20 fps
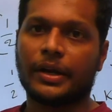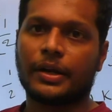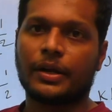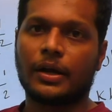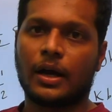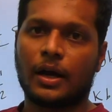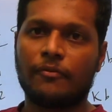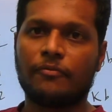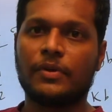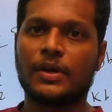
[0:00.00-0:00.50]

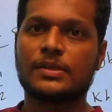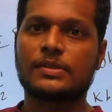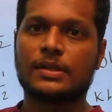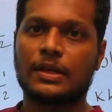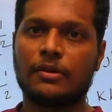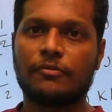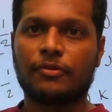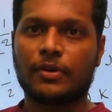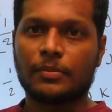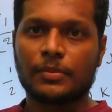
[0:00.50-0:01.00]

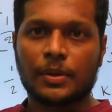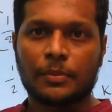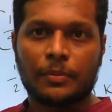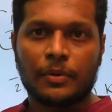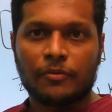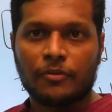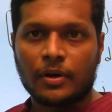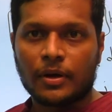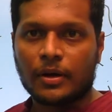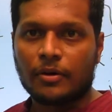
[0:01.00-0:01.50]
obviously from the
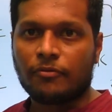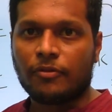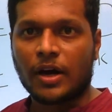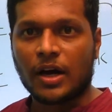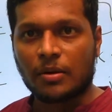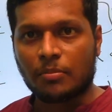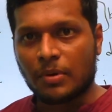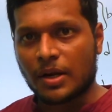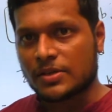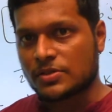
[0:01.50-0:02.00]

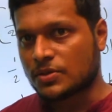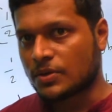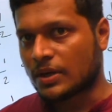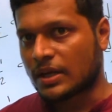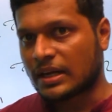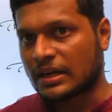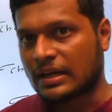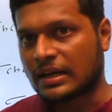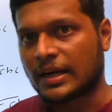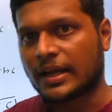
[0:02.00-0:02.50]
formulas you
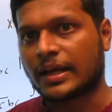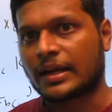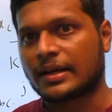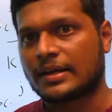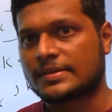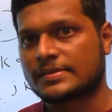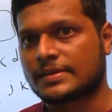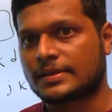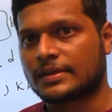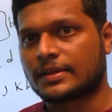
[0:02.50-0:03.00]
can clearly
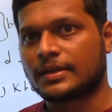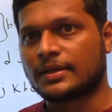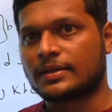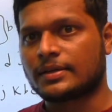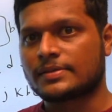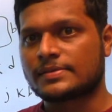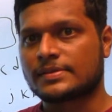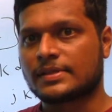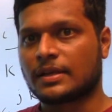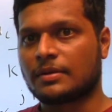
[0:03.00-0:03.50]
see
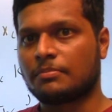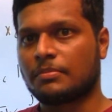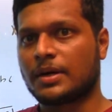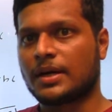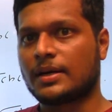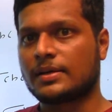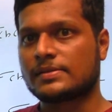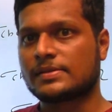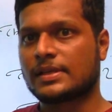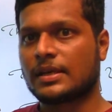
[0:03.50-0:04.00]
that
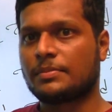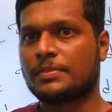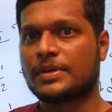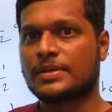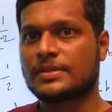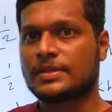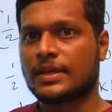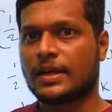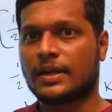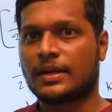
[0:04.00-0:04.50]
sigma
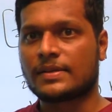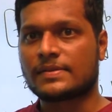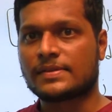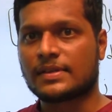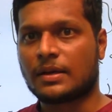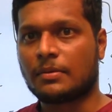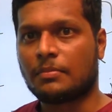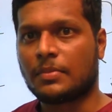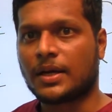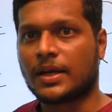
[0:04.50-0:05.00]
CBC and
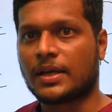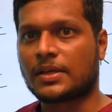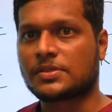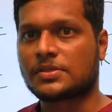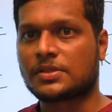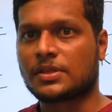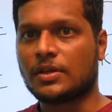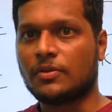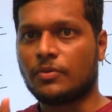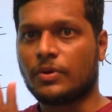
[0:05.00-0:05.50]
sigma
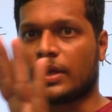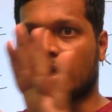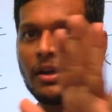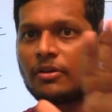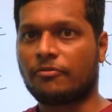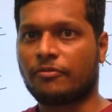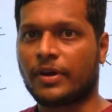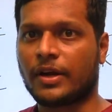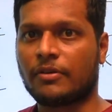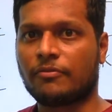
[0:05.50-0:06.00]
ST we can
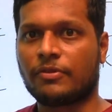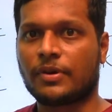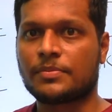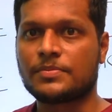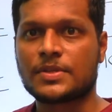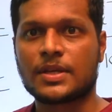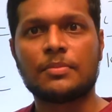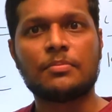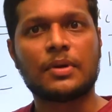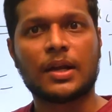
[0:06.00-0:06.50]
find from
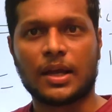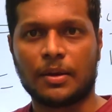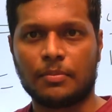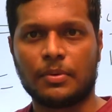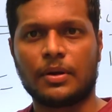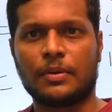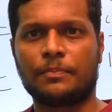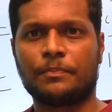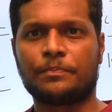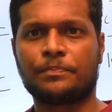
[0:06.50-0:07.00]
some
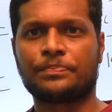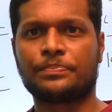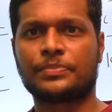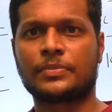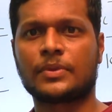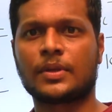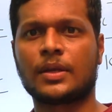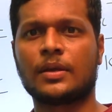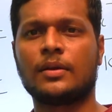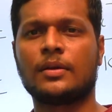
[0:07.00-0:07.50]
table.
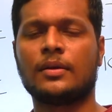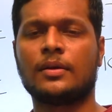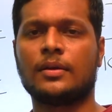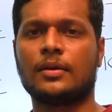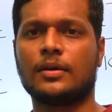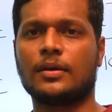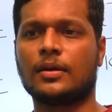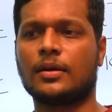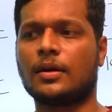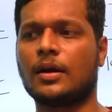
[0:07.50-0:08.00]

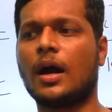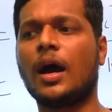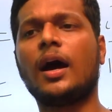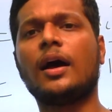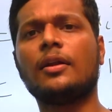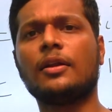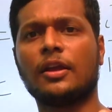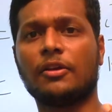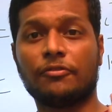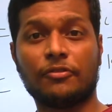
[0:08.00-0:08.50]

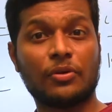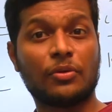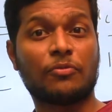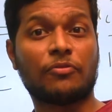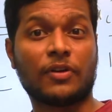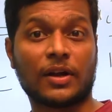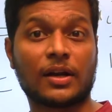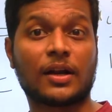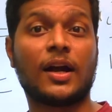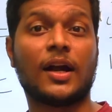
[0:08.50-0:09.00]
Or if you
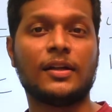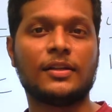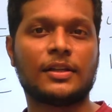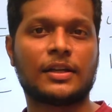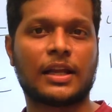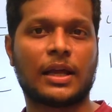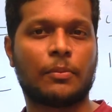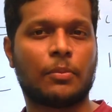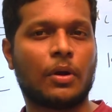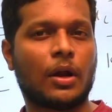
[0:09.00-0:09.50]
forgot the
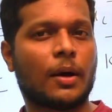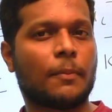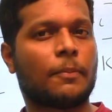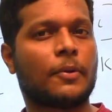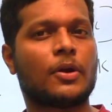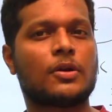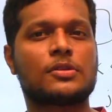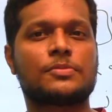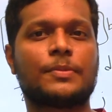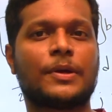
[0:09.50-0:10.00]
table,
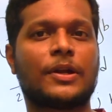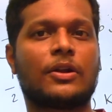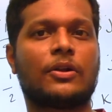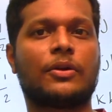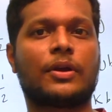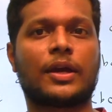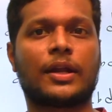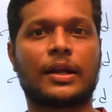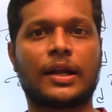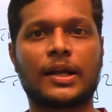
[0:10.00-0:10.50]
approximately you
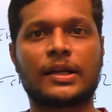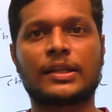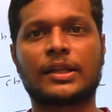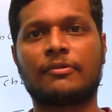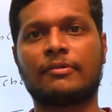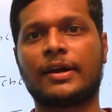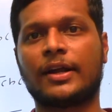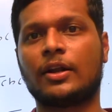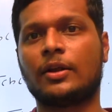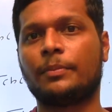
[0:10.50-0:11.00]
can get the
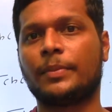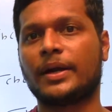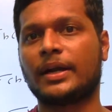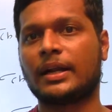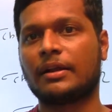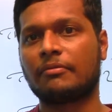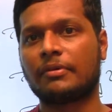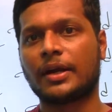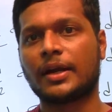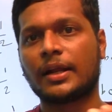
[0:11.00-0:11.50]
value by
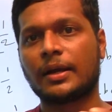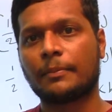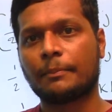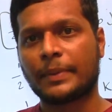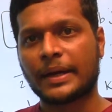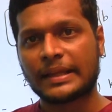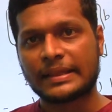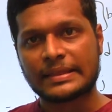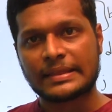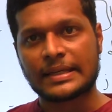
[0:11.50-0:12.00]
dividing
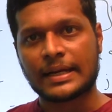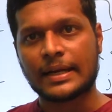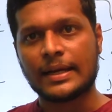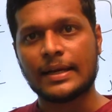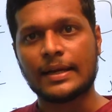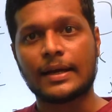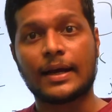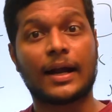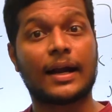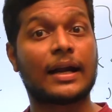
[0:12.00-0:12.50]
by
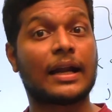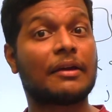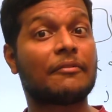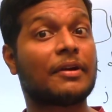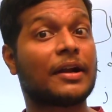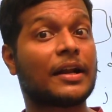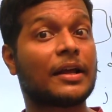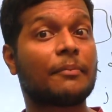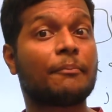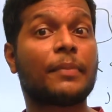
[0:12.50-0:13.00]
3 and
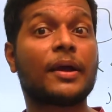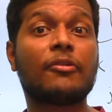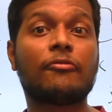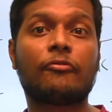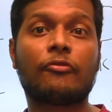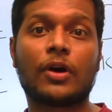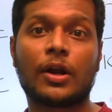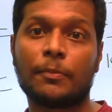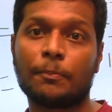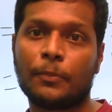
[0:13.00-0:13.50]
dividing by
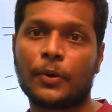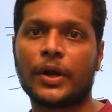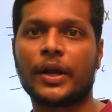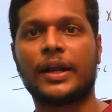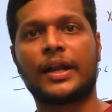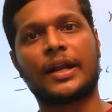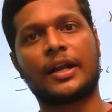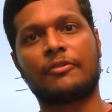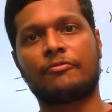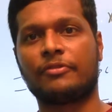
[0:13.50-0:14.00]

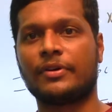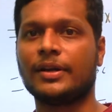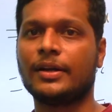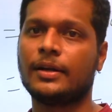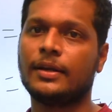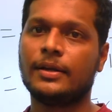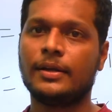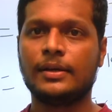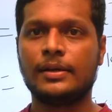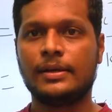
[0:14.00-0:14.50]
1.8 for
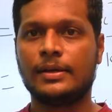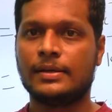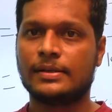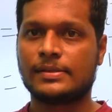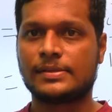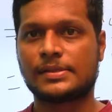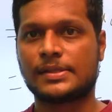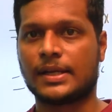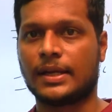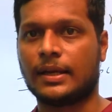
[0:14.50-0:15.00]

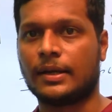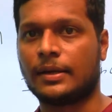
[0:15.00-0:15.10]
steel.